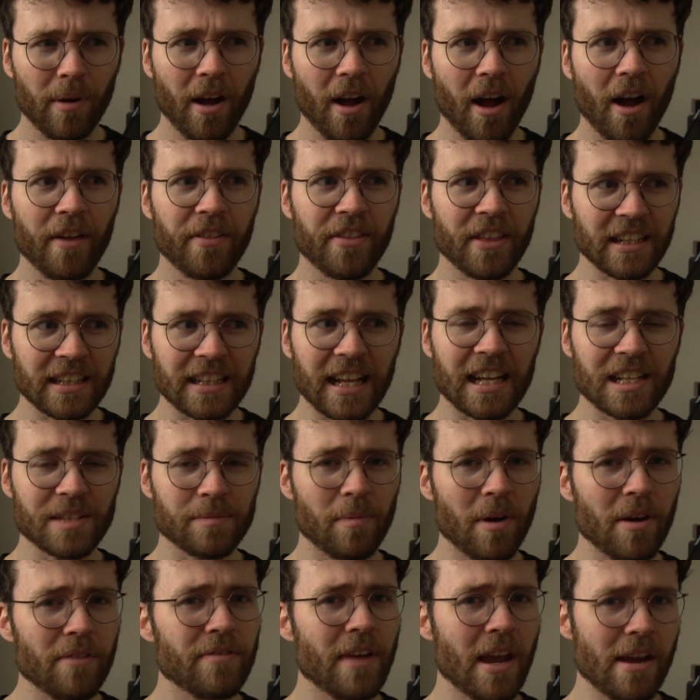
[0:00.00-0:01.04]
I think that's
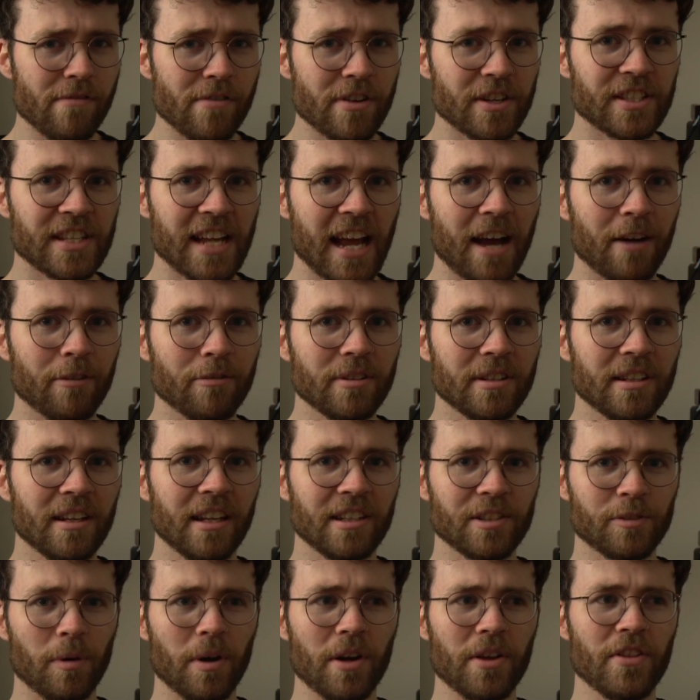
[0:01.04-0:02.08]
my favourite sound,
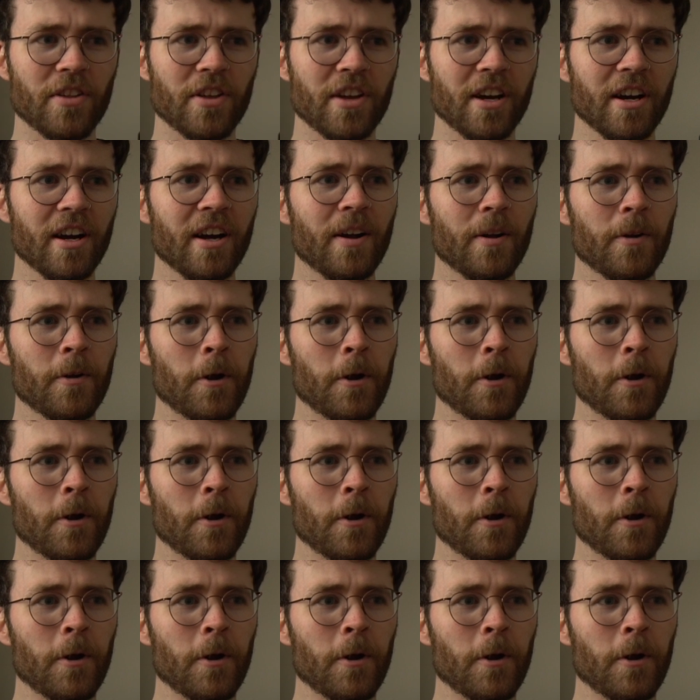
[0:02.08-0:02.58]
hence why the